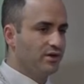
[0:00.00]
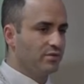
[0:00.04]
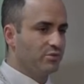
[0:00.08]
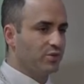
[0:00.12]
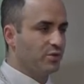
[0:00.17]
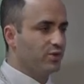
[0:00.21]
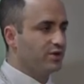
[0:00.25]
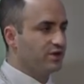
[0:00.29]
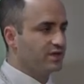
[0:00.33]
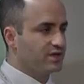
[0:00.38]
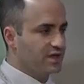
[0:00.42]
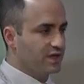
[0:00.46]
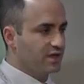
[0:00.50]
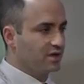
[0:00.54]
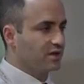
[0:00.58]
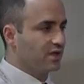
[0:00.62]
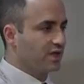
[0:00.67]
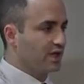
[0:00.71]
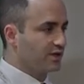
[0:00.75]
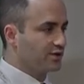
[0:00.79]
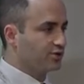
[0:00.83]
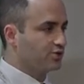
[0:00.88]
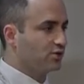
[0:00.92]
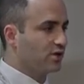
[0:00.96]
But when you take
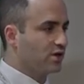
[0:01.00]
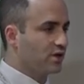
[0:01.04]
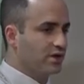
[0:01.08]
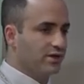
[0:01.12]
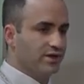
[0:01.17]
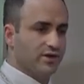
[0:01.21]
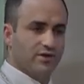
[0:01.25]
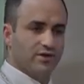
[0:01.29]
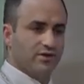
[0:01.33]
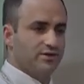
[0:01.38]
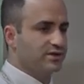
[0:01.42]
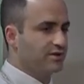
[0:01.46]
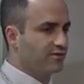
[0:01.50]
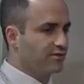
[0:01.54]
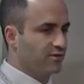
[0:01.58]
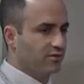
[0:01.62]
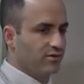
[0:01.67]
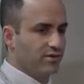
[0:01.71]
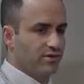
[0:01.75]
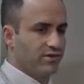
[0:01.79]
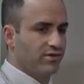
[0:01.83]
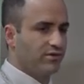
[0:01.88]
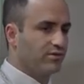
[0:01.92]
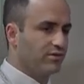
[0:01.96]
that drug, it goes
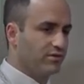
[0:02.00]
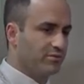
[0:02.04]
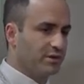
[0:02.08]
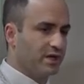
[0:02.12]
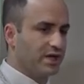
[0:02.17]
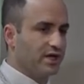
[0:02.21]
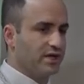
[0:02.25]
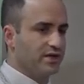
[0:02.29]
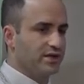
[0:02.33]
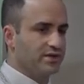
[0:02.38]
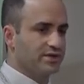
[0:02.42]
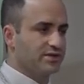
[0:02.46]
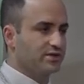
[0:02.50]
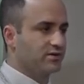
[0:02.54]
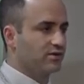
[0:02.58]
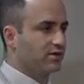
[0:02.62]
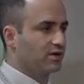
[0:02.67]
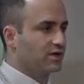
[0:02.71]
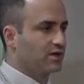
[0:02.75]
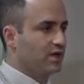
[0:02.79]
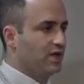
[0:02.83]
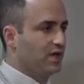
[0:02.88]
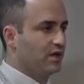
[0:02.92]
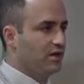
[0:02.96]
everywhere through the body. And so
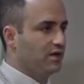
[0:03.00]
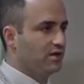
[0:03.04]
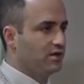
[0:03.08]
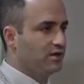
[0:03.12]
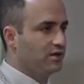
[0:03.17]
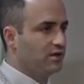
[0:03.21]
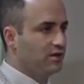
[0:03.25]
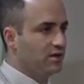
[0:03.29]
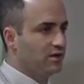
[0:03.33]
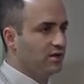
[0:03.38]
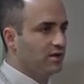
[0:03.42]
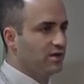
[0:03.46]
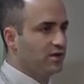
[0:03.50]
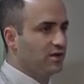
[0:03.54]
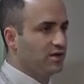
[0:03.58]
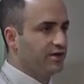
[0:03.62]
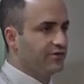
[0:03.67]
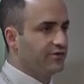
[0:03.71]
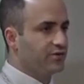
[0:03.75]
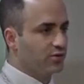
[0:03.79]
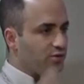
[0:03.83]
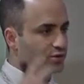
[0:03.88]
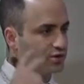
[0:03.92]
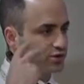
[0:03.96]
it can,
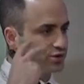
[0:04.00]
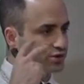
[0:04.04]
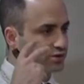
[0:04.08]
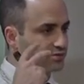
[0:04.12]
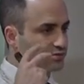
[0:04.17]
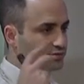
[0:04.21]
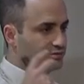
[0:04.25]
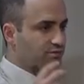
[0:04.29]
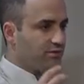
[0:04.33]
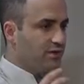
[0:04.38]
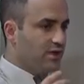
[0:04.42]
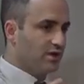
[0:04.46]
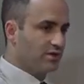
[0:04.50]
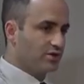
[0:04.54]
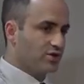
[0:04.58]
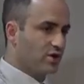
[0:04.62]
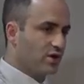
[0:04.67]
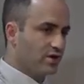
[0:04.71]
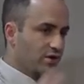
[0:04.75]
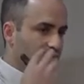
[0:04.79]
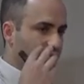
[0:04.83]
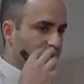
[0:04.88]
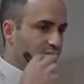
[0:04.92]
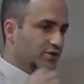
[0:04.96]
even though we're,
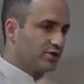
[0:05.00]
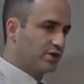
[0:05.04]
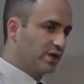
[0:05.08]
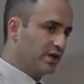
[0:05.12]
try, we're